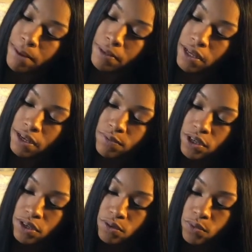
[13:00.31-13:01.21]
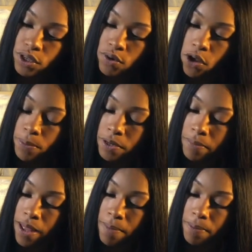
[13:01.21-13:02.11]
I believe, well, when you open them
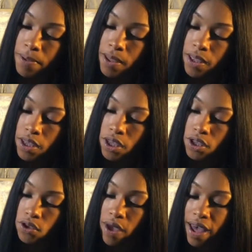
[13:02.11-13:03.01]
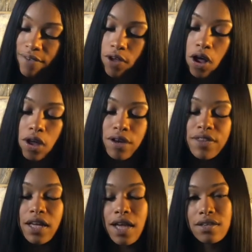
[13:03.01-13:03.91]
up, you have all of
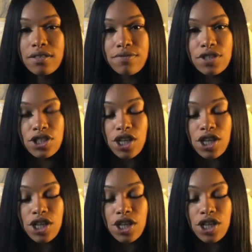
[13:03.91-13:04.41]
the colors of the